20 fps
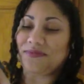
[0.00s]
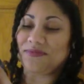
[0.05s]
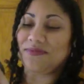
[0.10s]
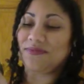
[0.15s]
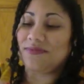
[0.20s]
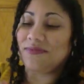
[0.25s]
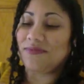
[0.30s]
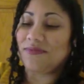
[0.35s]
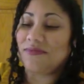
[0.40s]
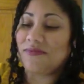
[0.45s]

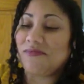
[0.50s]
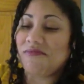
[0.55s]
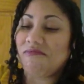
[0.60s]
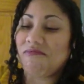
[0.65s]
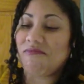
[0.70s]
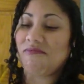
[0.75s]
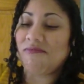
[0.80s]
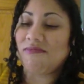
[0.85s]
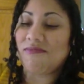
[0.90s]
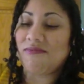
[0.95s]

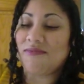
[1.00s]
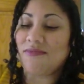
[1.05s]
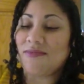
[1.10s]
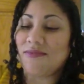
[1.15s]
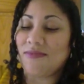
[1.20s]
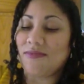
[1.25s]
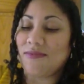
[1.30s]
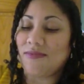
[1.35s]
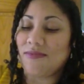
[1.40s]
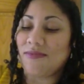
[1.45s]

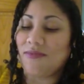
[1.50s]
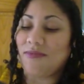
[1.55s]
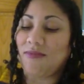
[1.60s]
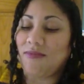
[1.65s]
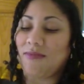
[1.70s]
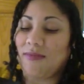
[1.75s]
Nothing is said.